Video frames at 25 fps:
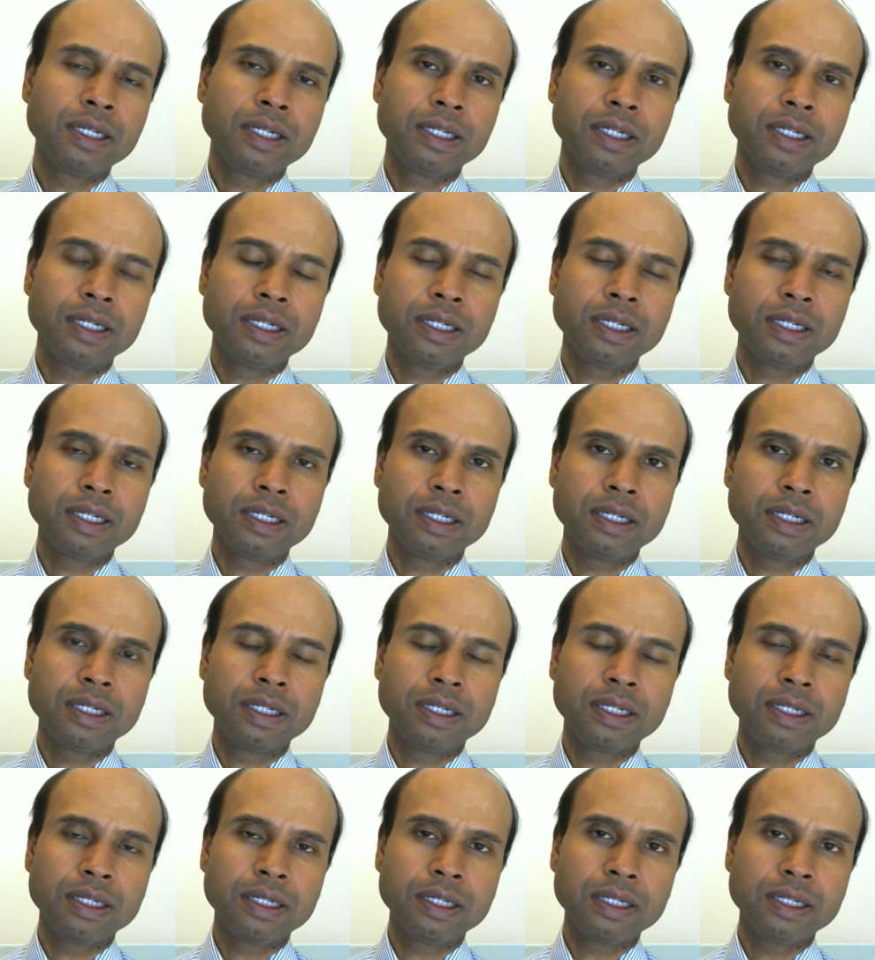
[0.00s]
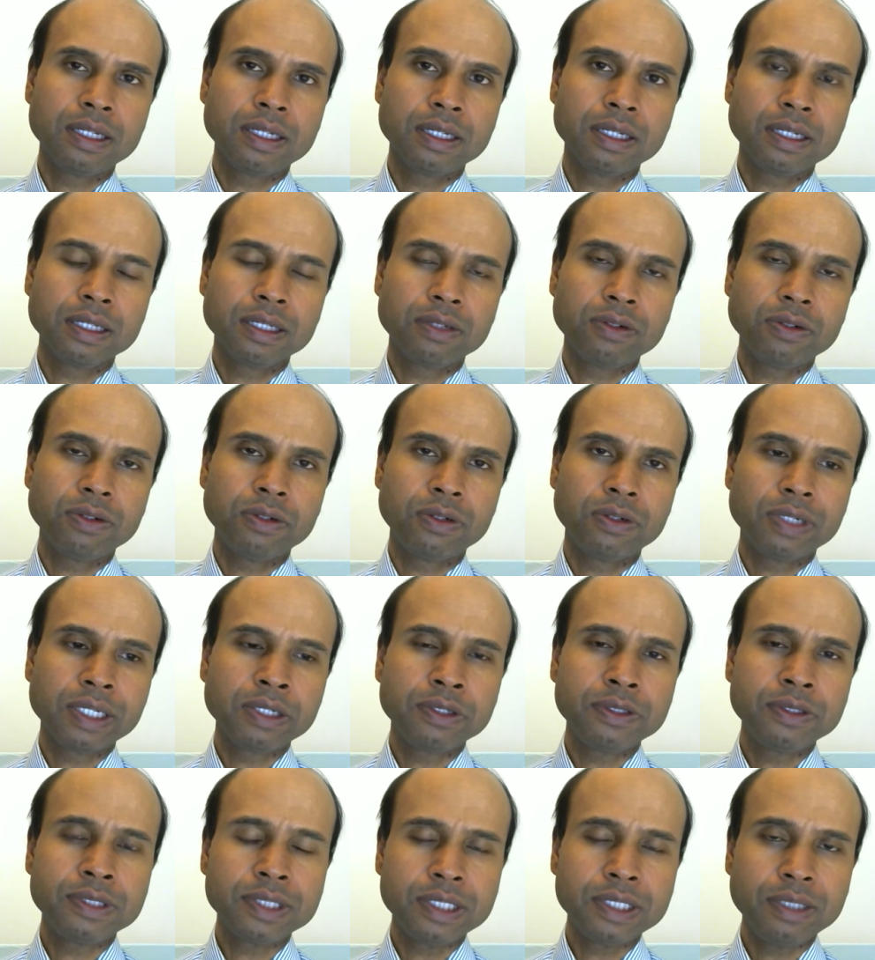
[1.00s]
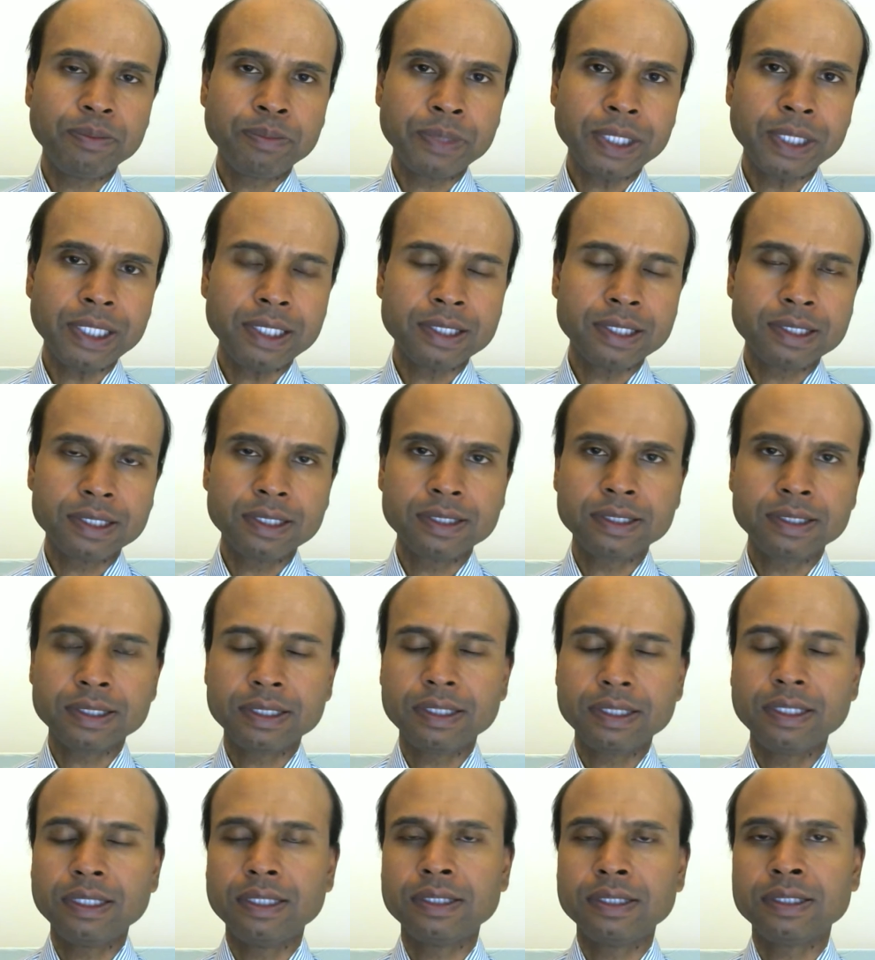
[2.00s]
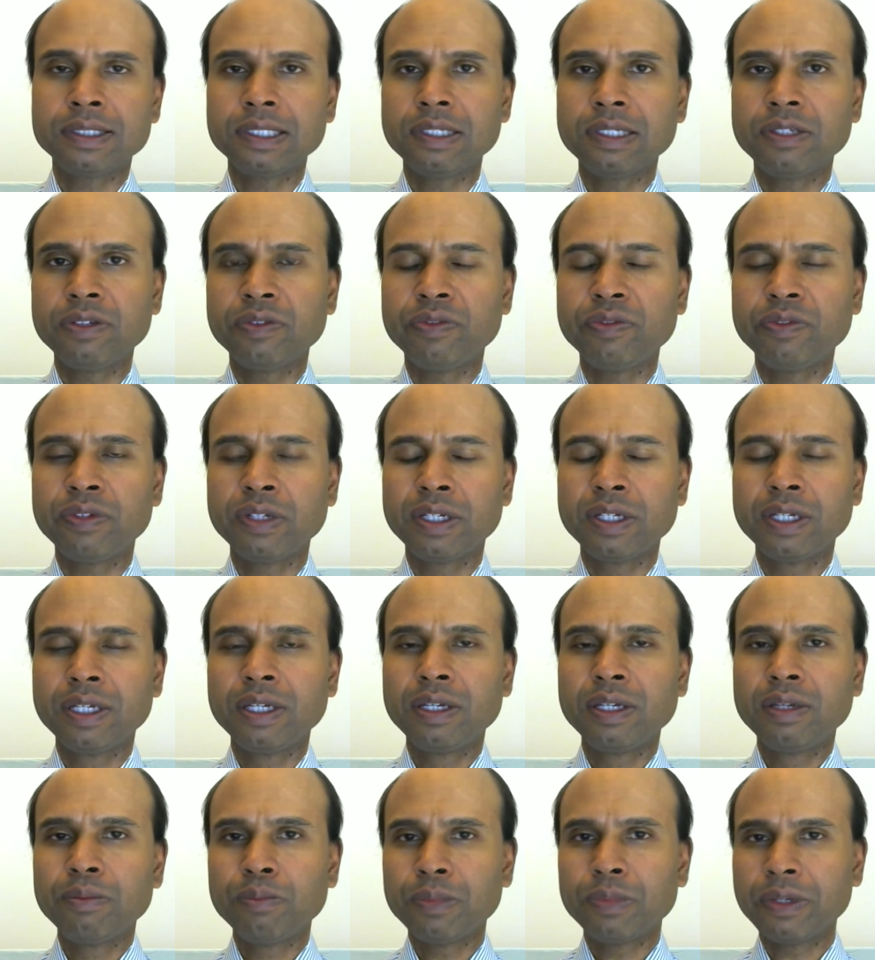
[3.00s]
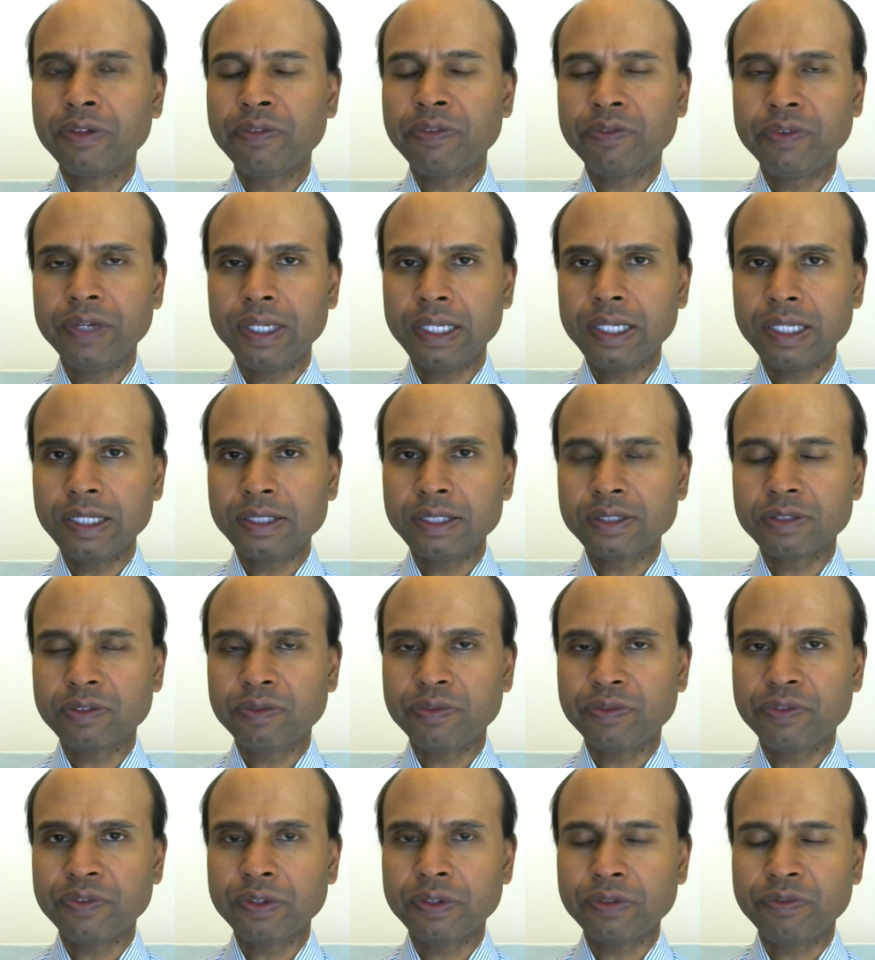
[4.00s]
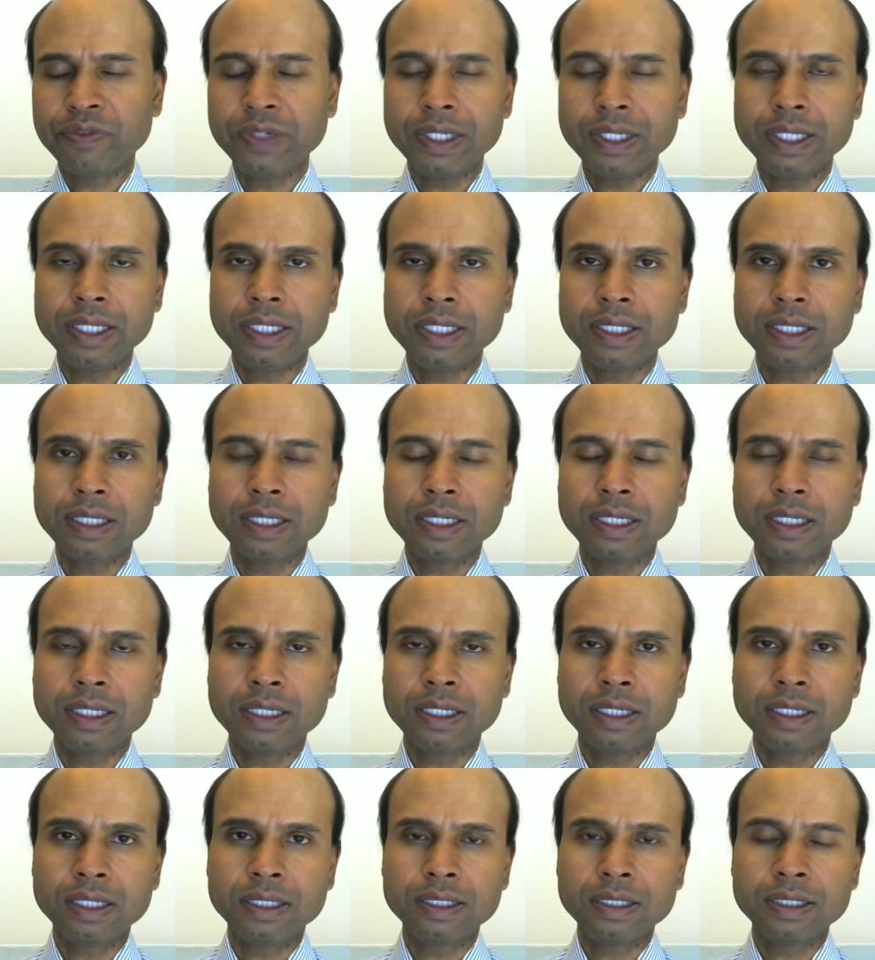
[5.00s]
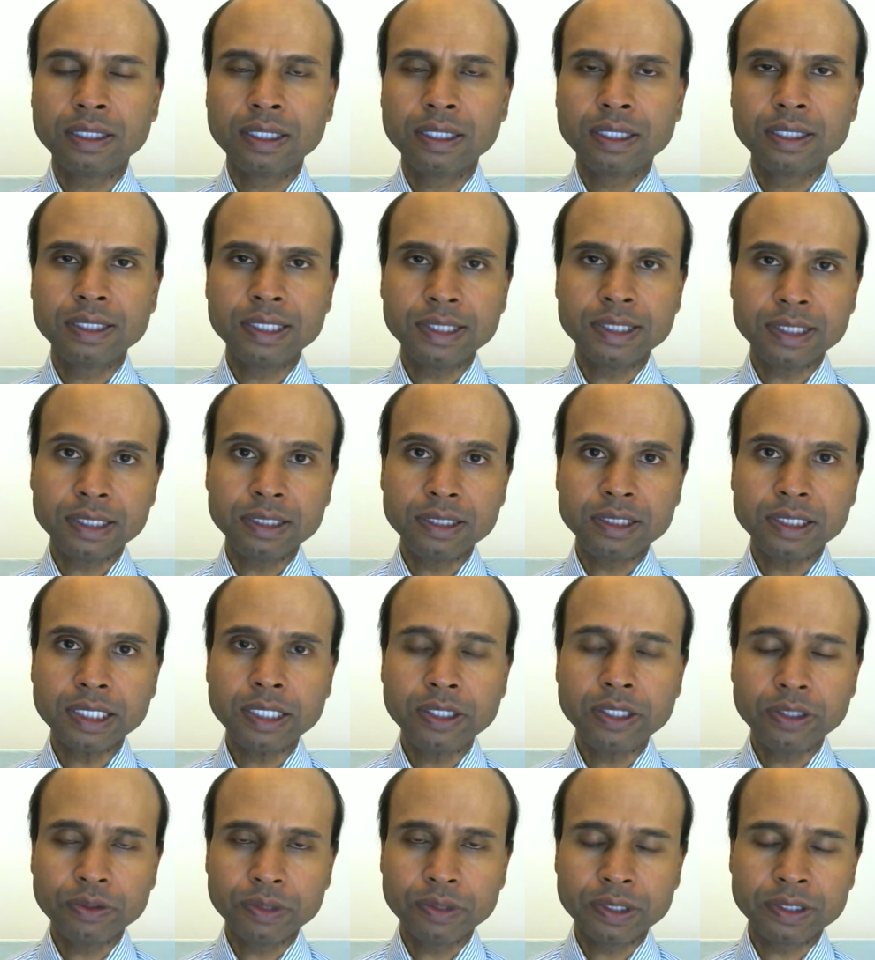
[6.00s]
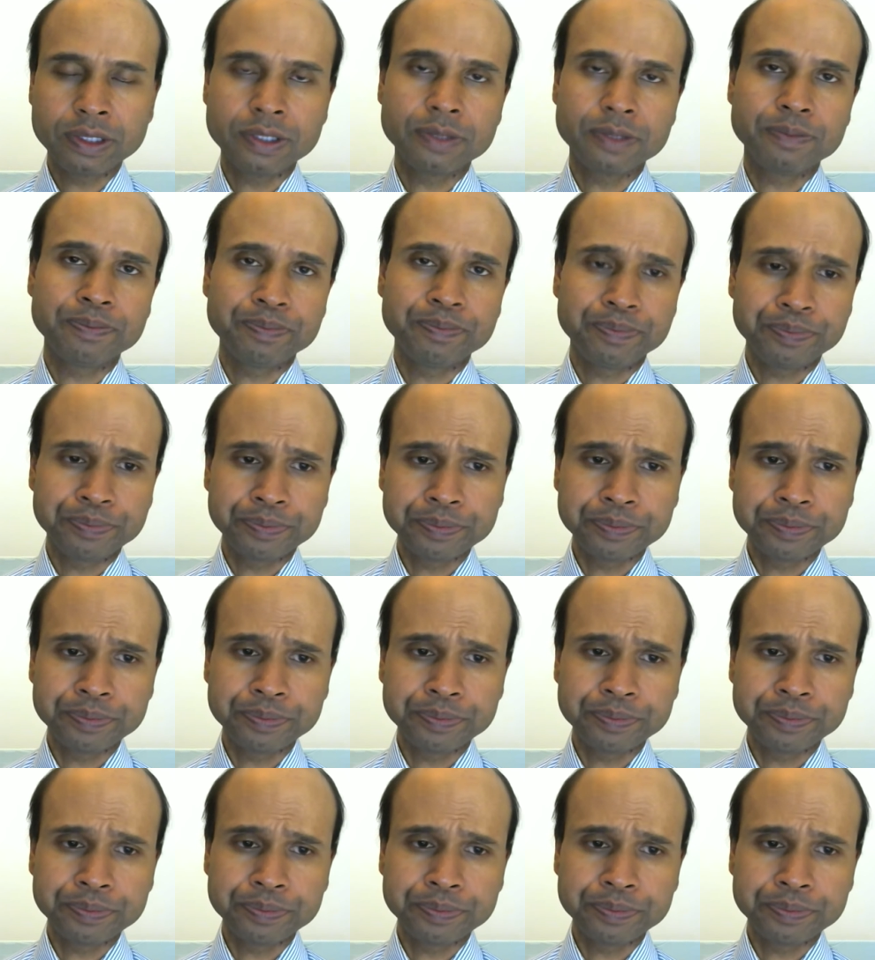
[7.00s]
Uh, uh, or I could see peace inst instead of my feelings of feeling uh, disingenuous.